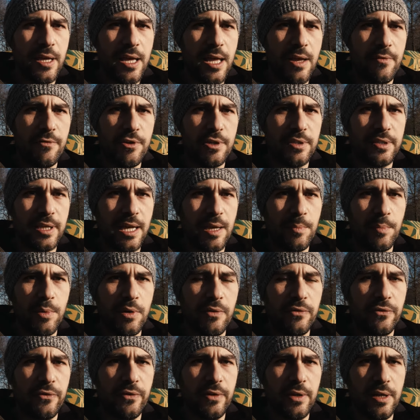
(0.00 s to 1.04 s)
every type
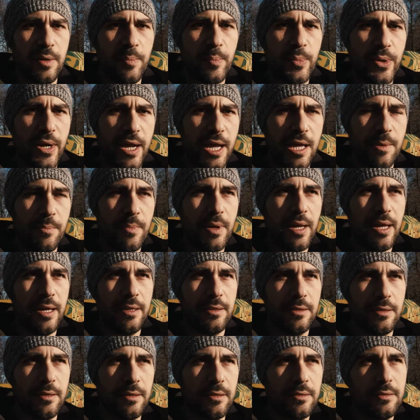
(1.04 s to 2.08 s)
of uh, prime
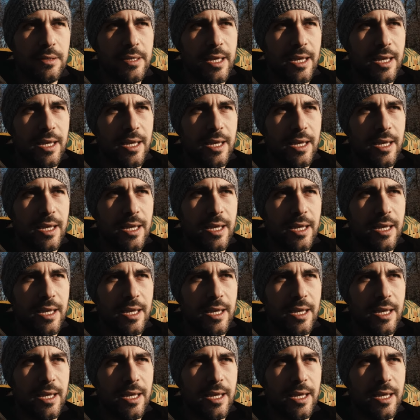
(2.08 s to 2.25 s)
and uh,